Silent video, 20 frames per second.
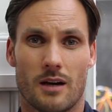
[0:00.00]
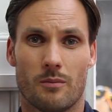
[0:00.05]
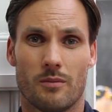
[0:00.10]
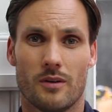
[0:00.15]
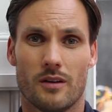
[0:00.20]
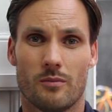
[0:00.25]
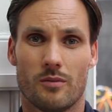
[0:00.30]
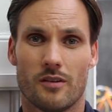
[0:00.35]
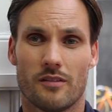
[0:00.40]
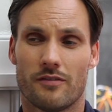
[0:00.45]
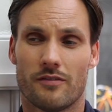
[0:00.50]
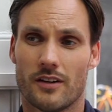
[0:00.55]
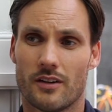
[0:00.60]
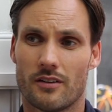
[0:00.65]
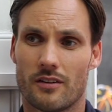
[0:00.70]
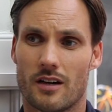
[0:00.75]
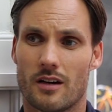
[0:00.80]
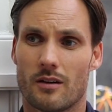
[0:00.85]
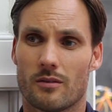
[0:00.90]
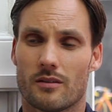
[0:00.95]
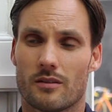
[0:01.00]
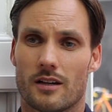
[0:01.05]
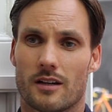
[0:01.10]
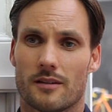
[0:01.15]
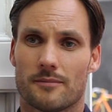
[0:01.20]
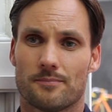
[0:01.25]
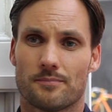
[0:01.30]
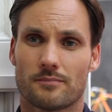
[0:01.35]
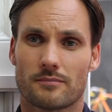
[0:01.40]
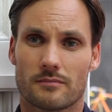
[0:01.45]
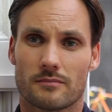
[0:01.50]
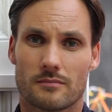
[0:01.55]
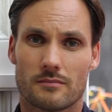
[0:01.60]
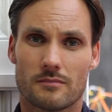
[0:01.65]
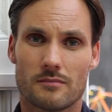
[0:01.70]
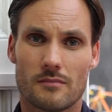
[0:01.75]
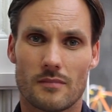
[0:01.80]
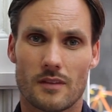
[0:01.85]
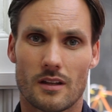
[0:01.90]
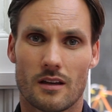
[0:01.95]
And we figured out that
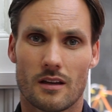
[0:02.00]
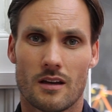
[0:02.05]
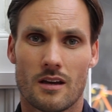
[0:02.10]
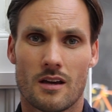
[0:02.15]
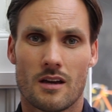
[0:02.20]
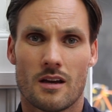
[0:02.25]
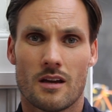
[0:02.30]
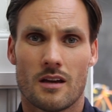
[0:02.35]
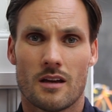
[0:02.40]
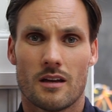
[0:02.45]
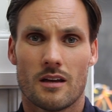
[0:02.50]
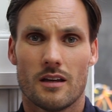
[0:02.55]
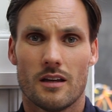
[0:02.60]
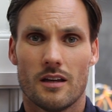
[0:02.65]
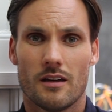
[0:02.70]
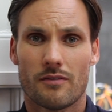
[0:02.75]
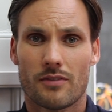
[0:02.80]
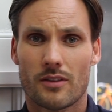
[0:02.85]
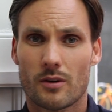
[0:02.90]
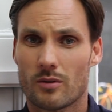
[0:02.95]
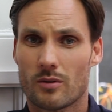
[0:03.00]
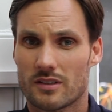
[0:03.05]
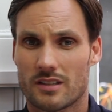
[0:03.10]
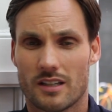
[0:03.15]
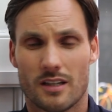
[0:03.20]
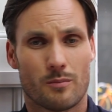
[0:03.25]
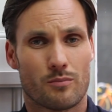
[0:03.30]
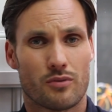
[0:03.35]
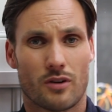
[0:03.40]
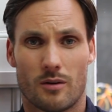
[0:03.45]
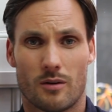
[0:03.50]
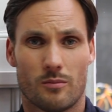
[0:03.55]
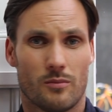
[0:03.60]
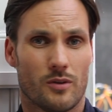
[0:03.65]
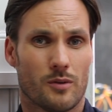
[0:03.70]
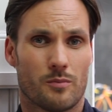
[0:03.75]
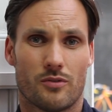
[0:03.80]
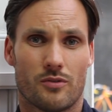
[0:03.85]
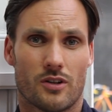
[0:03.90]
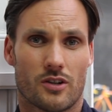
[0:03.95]
if there was any problem
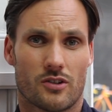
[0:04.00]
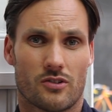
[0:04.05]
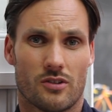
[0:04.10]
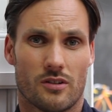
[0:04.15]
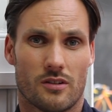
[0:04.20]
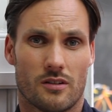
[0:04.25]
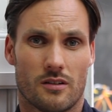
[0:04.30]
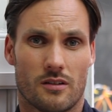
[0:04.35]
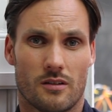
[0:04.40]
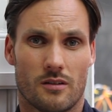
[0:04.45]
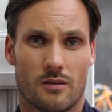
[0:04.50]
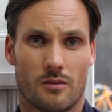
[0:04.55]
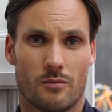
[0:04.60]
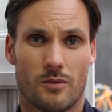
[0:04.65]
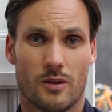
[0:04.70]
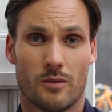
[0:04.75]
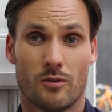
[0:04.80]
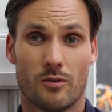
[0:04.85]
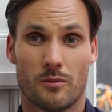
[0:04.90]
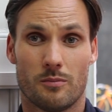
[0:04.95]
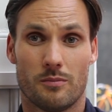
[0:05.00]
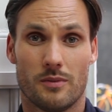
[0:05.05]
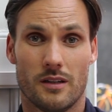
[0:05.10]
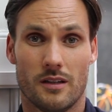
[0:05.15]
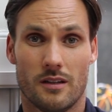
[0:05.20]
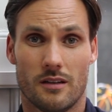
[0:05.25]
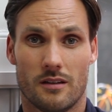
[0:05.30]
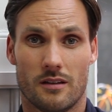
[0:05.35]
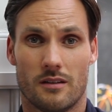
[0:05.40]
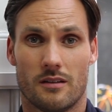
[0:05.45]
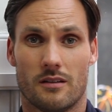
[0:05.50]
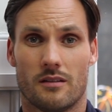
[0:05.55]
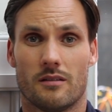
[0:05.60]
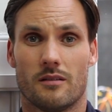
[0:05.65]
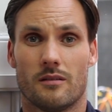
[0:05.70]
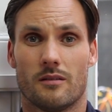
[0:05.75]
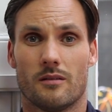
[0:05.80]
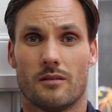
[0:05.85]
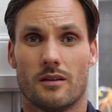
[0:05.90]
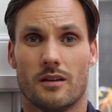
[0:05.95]
with production, we would be
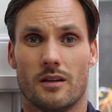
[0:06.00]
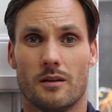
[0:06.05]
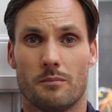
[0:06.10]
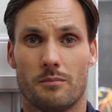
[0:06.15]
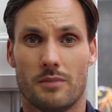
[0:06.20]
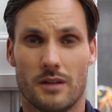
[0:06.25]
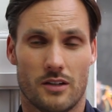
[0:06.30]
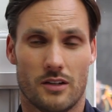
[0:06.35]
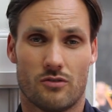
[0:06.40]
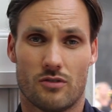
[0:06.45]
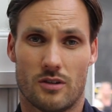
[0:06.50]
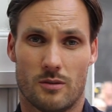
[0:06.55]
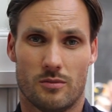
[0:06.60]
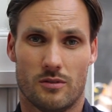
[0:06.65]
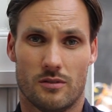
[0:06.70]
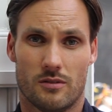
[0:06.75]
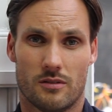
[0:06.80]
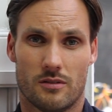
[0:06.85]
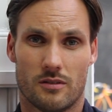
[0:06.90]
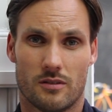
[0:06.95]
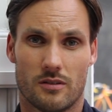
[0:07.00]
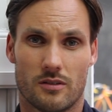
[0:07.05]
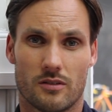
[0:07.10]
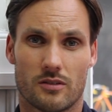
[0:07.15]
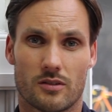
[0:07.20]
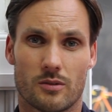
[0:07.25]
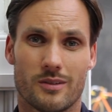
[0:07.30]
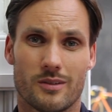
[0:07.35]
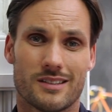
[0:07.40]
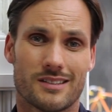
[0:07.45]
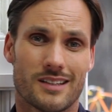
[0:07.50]
in big trouble. So we